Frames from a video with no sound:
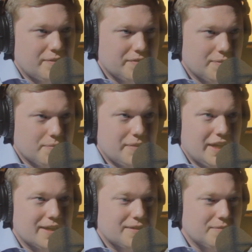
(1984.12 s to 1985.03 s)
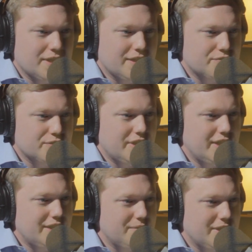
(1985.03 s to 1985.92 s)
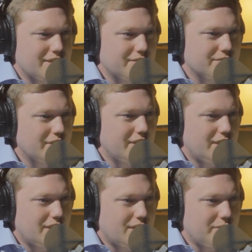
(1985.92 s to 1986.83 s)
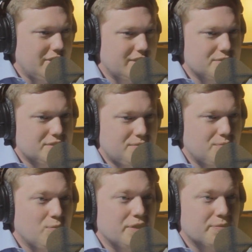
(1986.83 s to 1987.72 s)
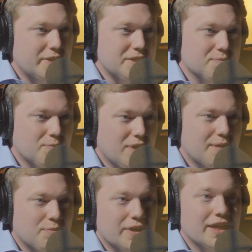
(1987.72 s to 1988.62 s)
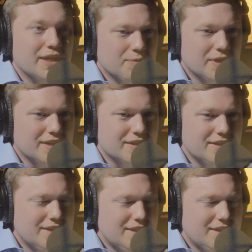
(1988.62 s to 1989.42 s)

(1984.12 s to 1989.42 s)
we have diplomatic, we have trade, we have, I mean, there's no one reason why we're anywhere.